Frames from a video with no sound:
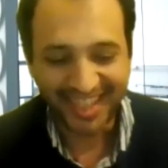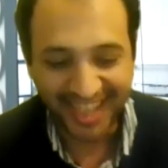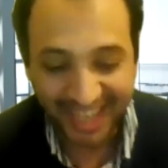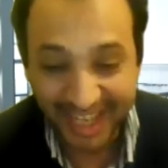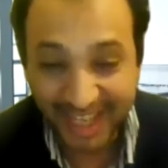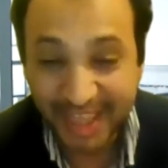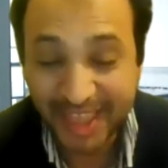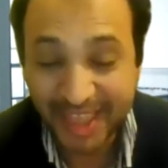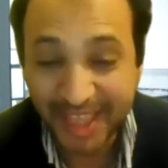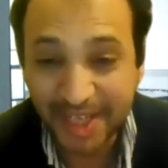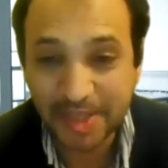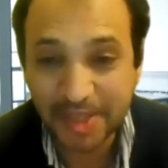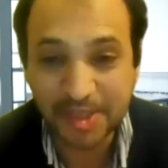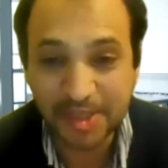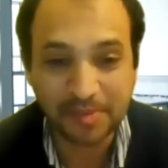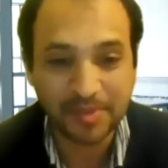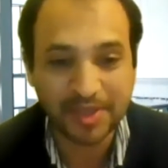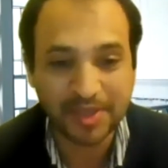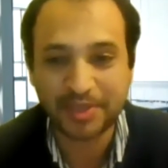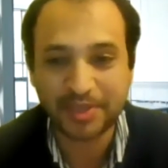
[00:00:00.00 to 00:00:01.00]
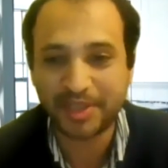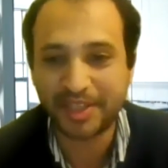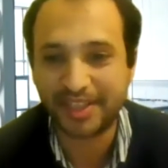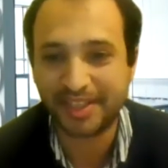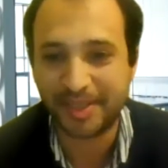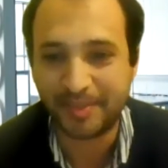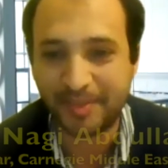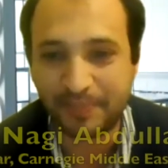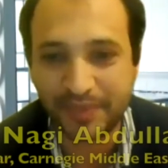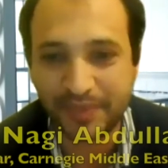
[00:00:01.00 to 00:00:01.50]
Thank you so much,
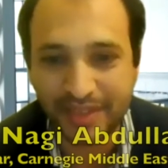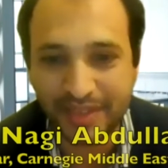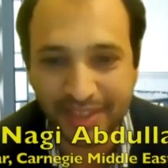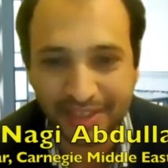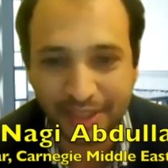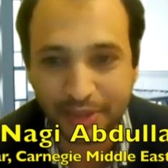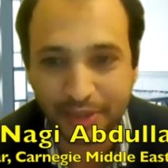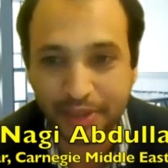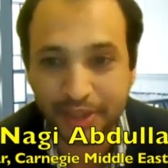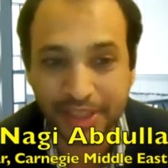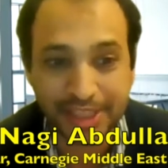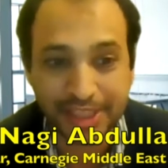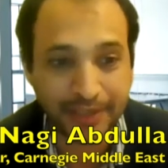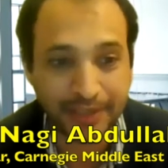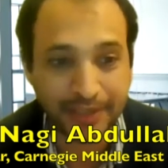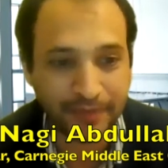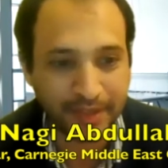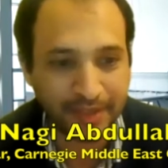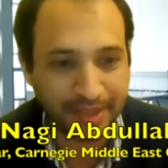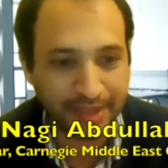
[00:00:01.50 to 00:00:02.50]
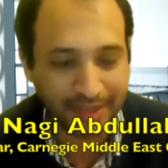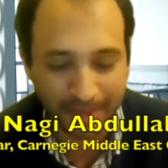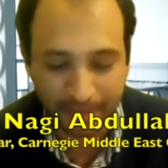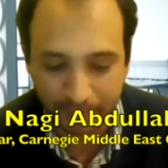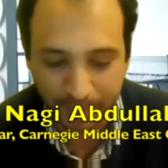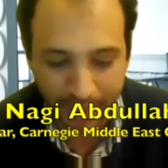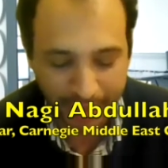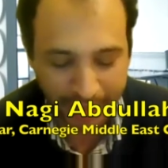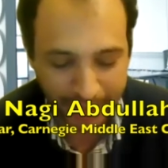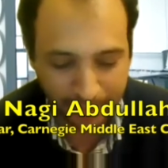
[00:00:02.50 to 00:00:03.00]
Dr. Steven
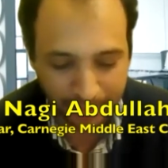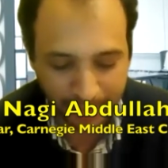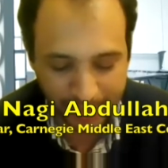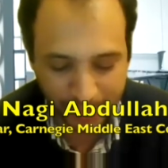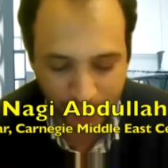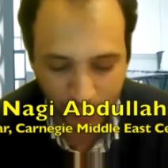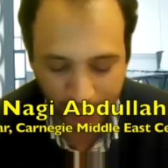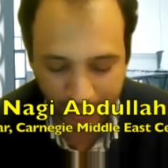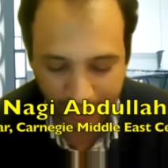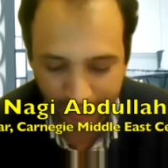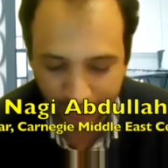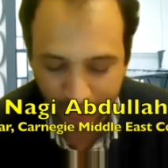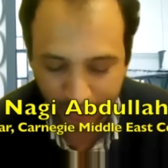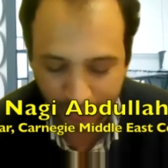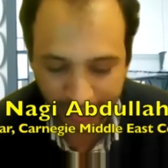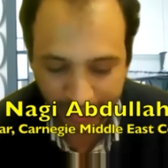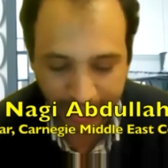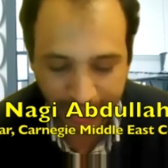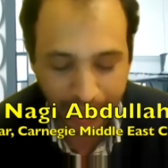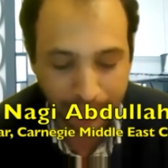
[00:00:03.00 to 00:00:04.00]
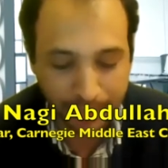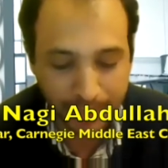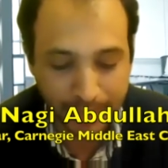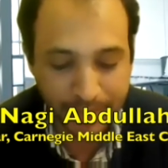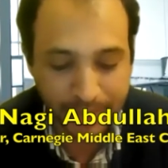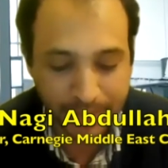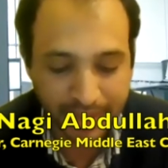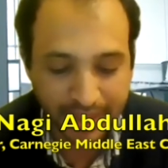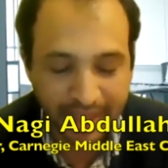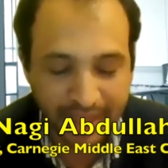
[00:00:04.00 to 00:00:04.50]
Brahim, as well for the
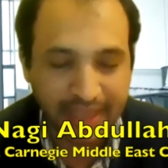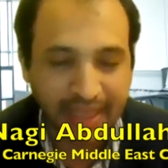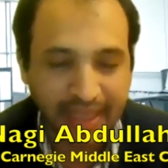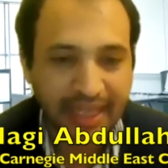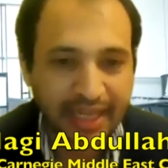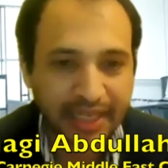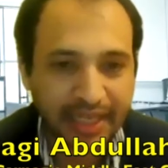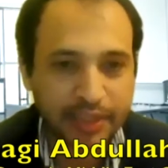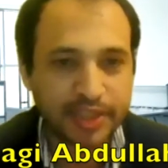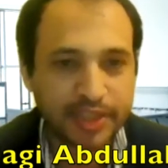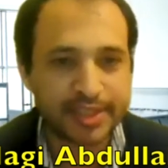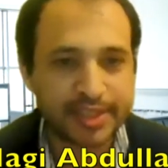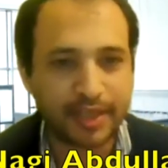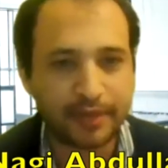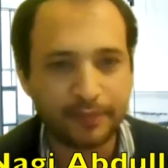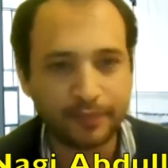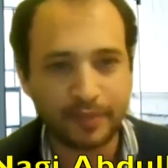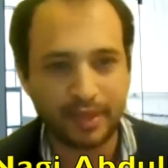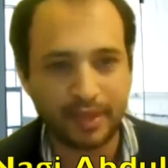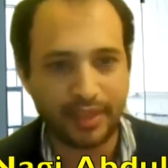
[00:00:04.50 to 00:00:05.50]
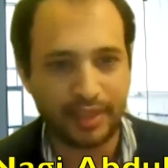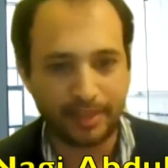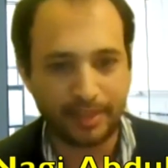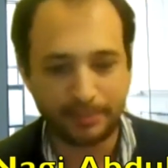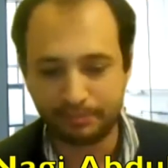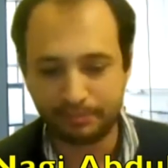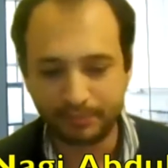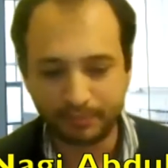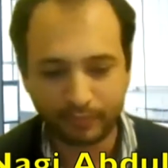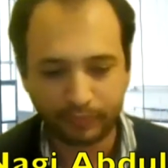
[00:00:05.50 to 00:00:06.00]
comments. I just have a
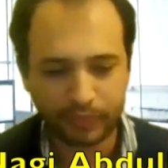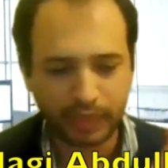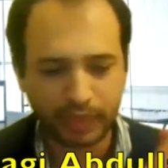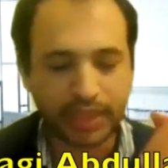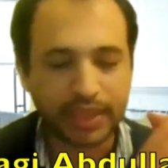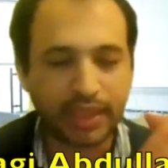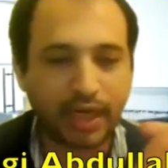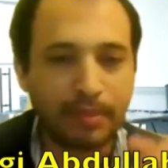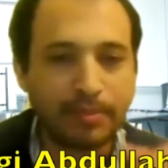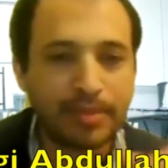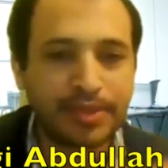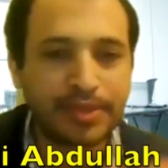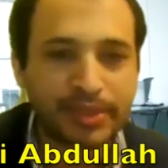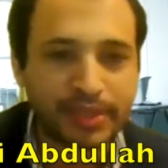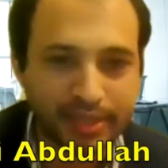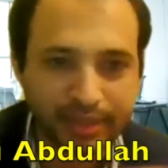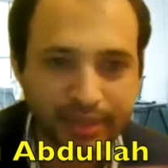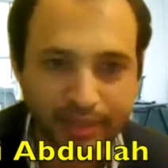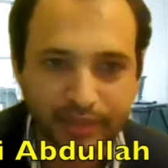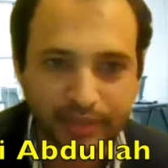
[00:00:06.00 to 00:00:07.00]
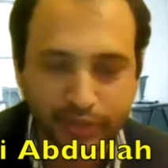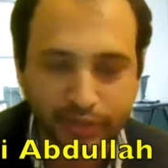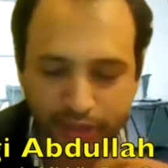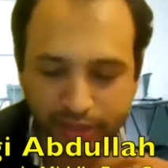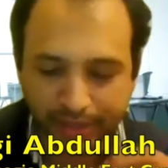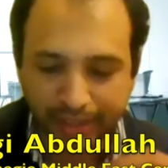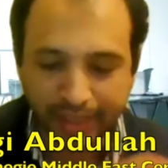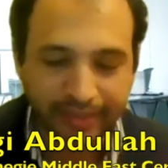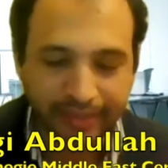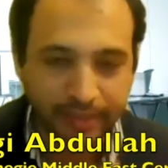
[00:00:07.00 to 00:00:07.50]
few comments
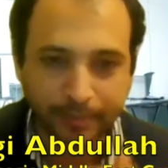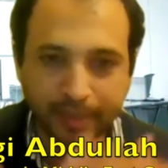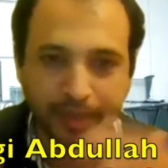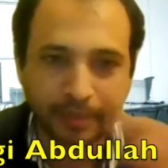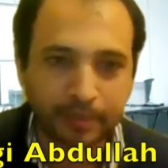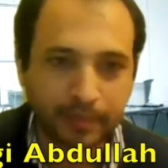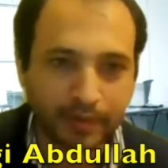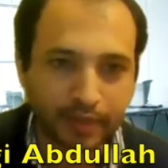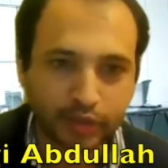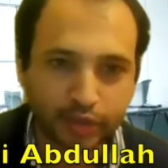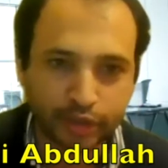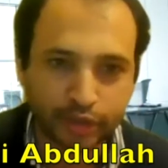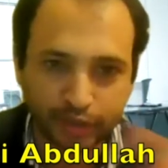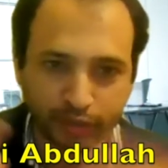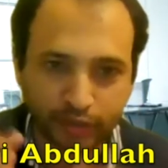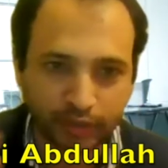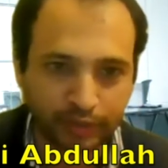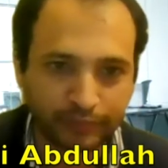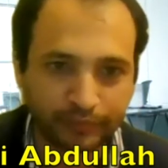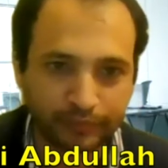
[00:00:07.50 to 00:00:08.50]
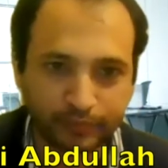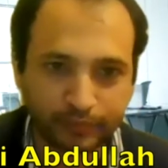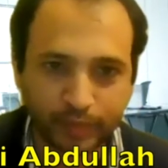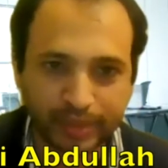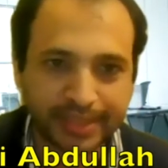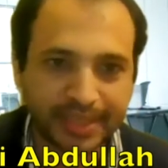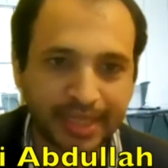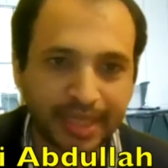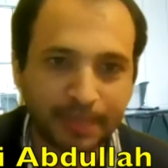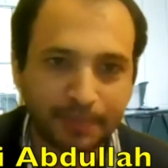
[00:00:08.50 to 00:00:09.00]
concerning the big picture of
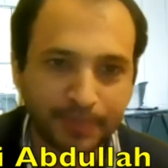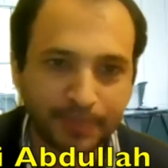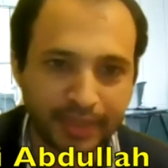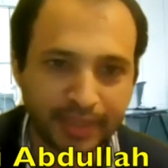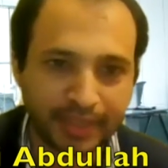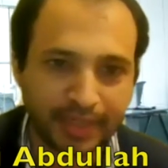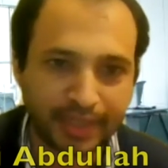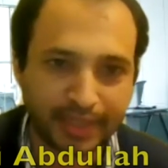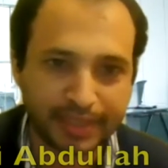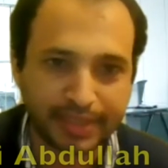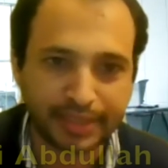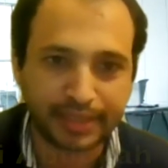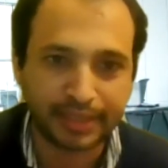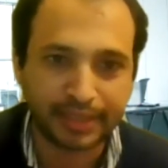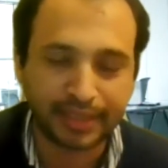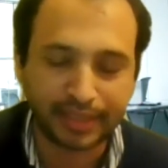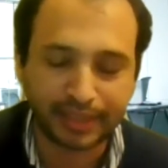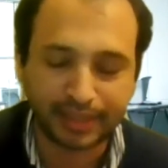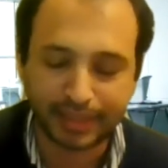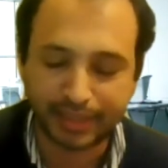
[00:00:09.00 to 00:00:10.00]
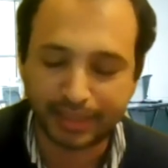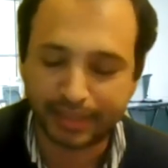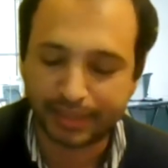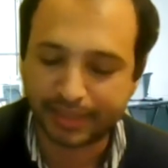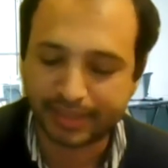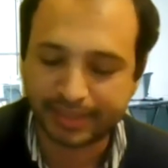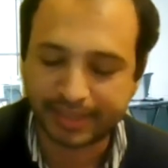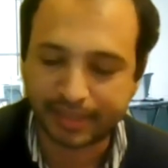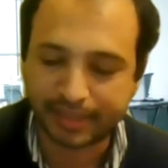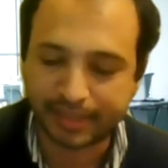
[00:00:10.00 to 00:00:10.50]
what's happening in the
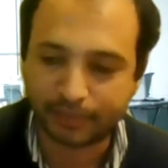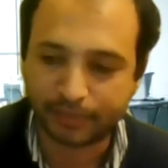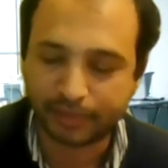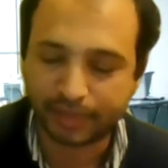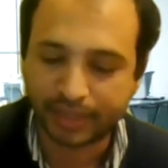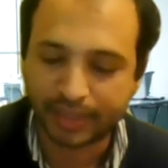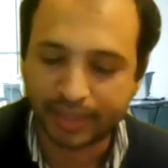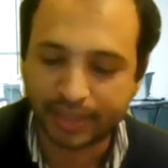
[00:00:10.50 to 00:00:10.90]
South.